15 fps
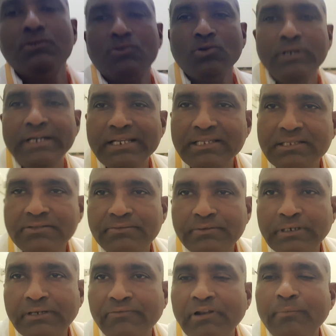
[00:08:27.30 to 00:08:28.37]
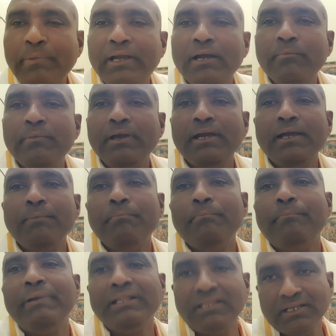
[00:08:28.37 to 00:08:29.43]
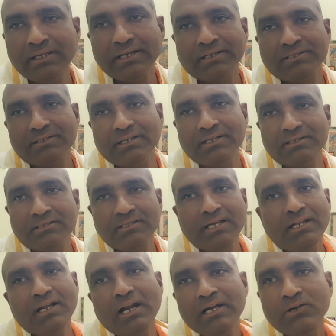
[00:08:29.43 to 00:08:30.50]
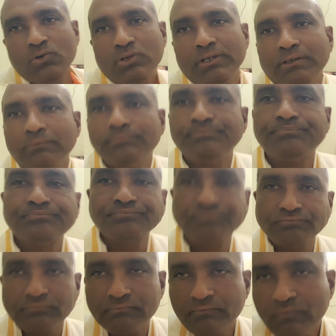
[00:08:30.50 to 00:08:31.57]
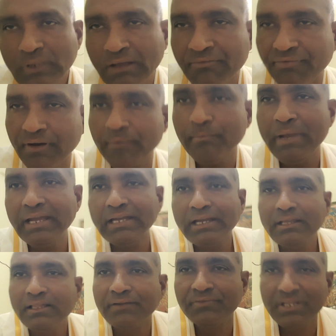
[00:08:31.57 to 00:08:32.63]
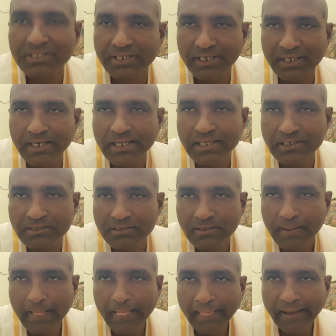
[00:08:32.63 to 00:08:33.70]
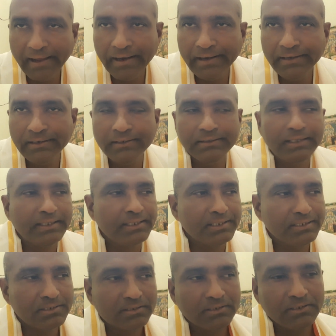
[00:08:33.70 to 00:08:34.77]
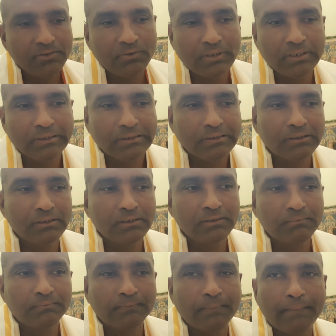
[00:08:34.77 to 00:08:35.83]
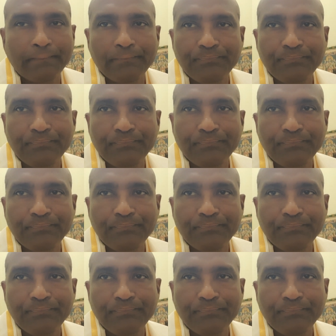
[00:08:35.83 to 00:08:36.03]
so it will become a breathing exercise. They are not doing for making of the chutneys, and that is your